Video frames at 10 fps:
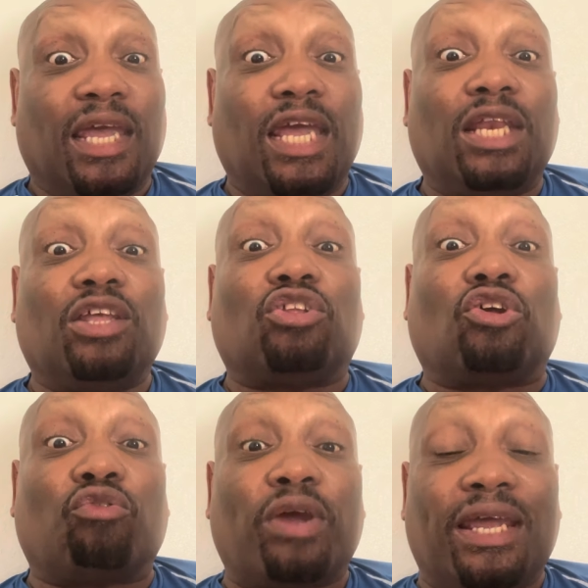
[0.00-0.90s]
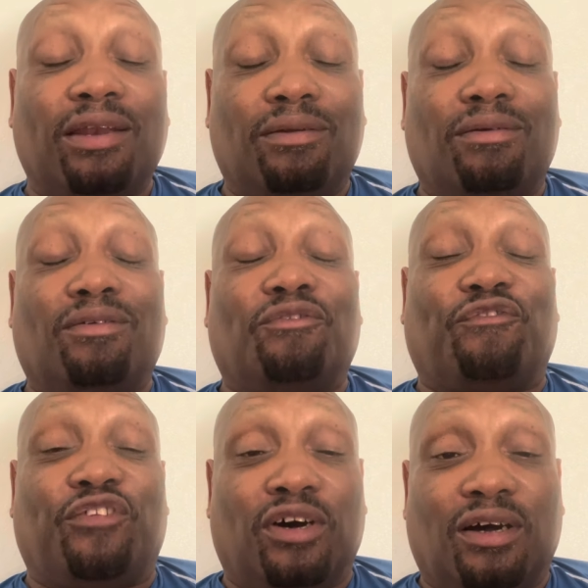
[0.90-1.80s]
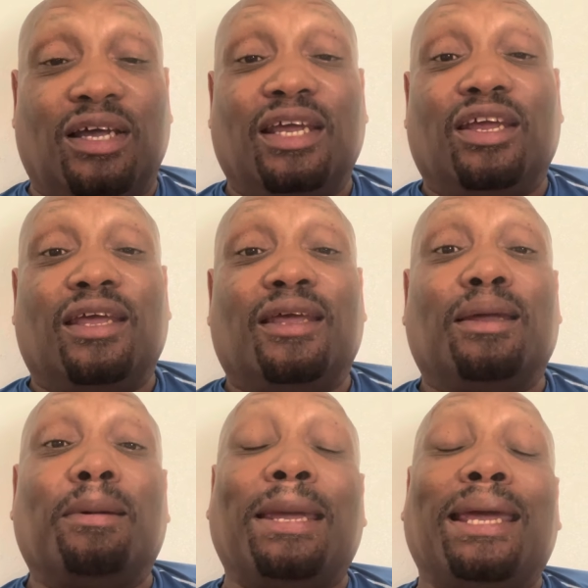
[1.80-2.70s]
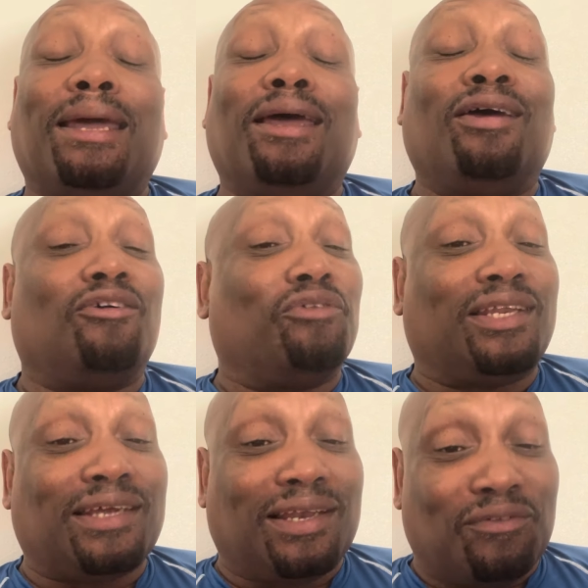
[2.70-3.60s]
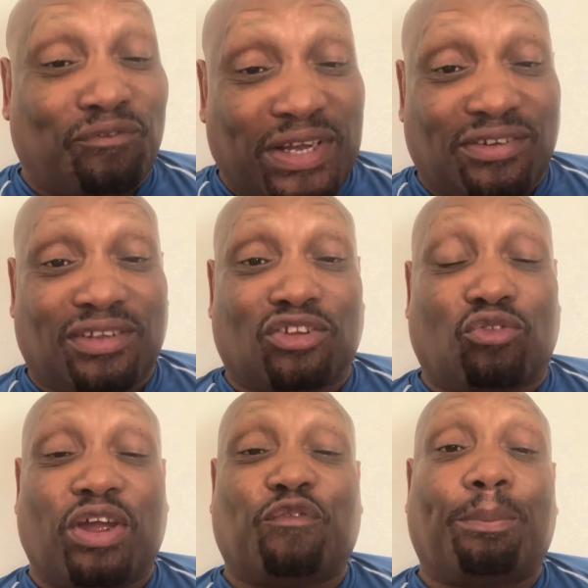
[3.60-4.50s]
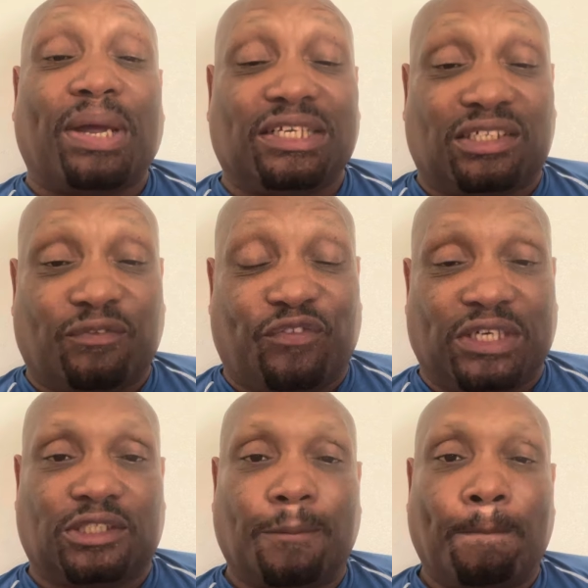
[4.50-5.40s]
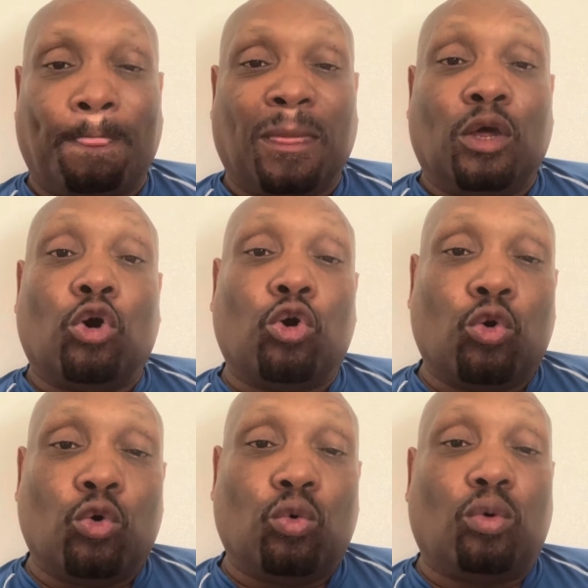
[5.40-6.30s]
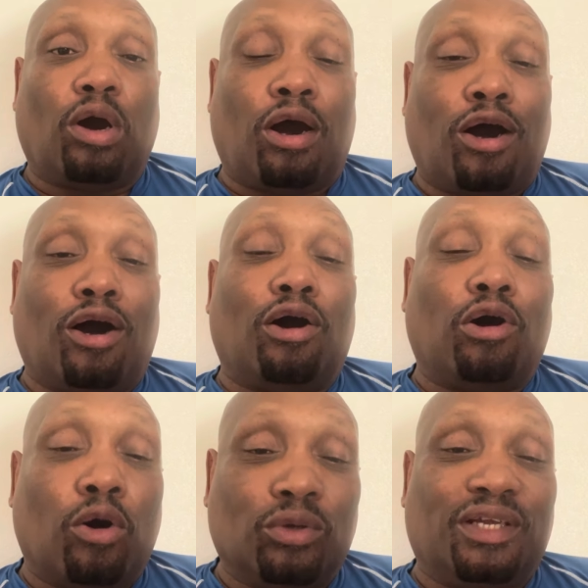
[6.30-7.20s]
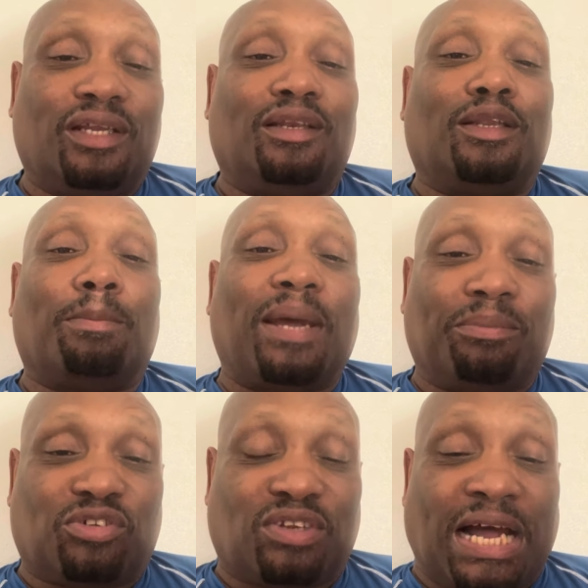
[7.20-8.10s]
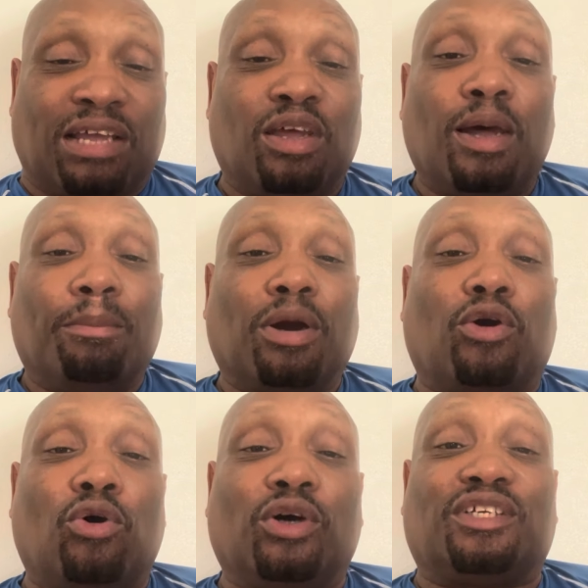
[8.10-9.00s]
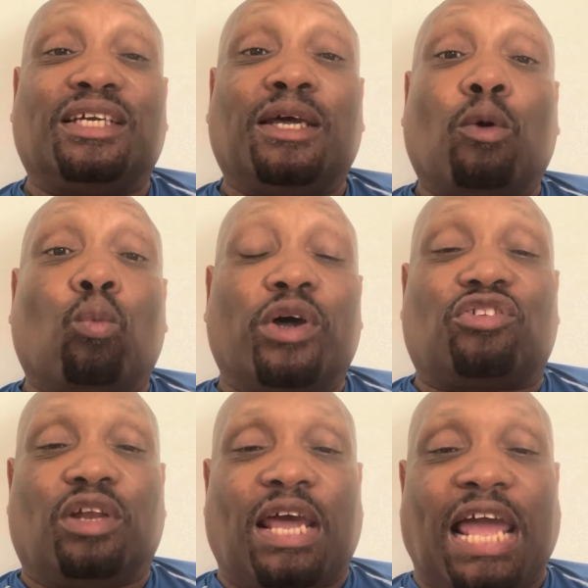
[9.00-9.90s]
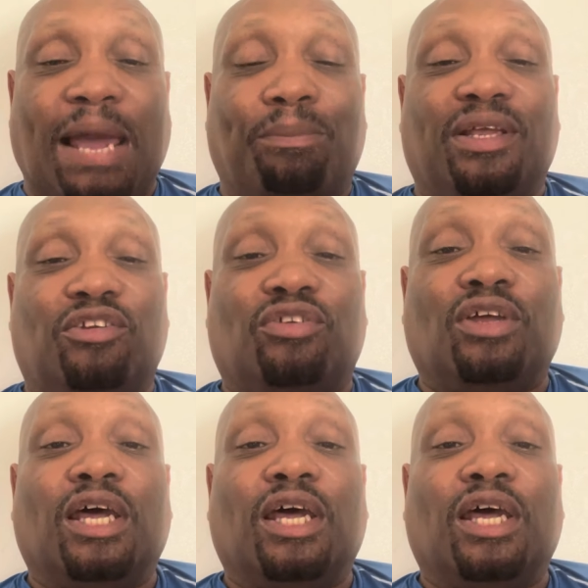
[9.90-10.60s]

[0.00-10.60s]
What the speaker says: It is great for retail investors. It's great for pension funds who are holding the MEM stocks, because what's going to happen is